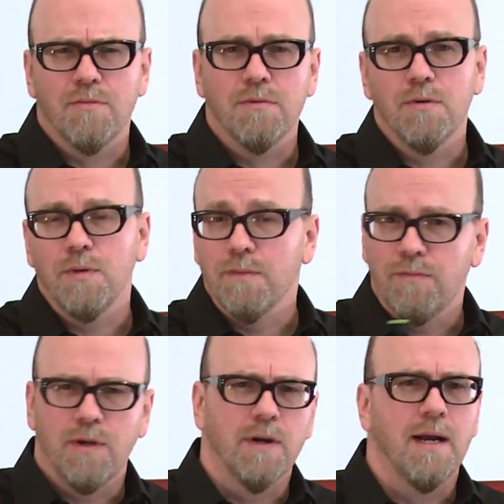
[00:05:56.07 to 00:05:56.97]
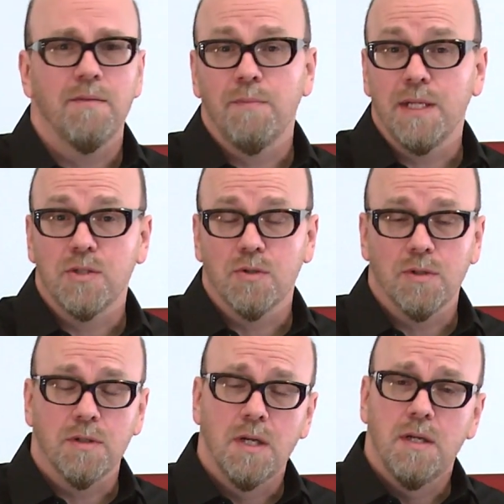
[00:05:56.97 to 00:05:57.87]
through and figure out and make
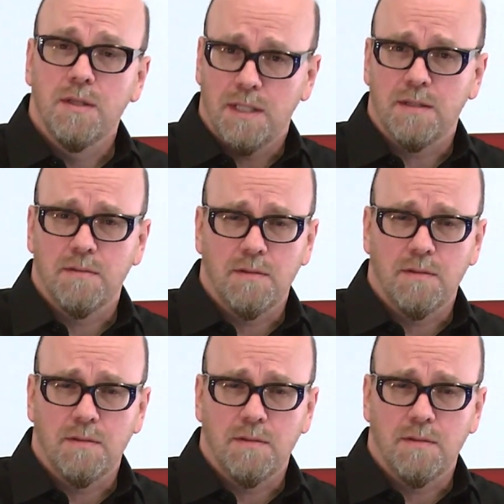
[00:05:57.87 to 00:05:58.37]
sure that